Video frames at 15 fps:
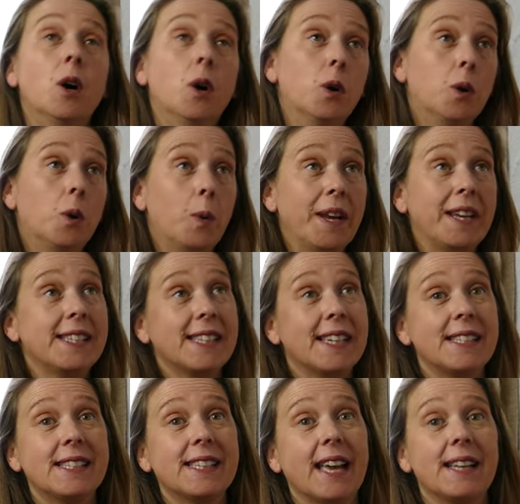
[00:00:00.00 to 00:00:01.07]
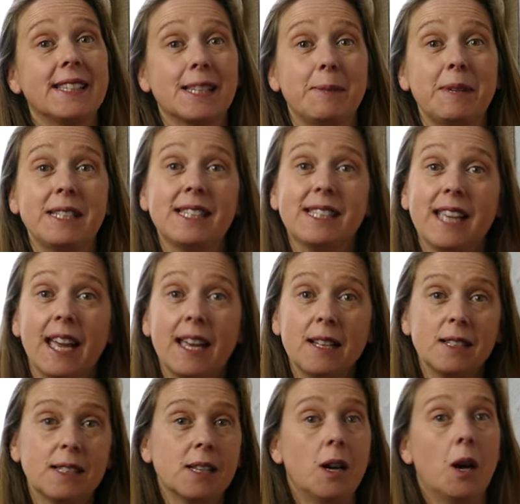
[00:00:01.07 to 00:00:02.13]
or when I say scales I mean
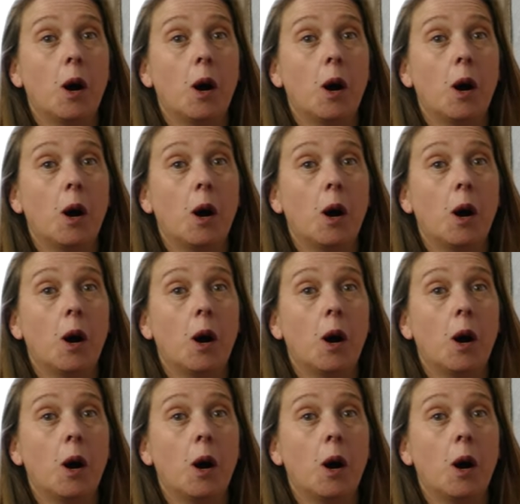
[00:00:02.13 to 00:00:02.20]
scales,